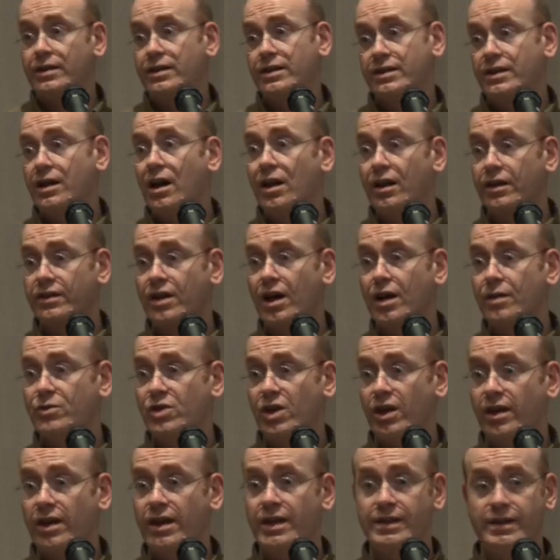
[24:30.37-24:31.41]
the Scala type
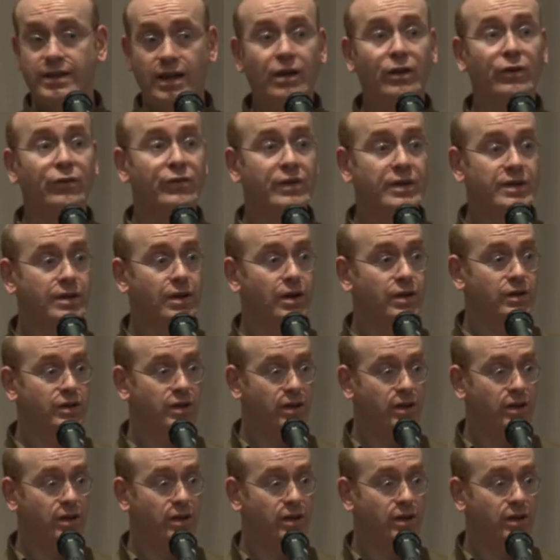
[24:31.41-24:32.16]
checker itself is going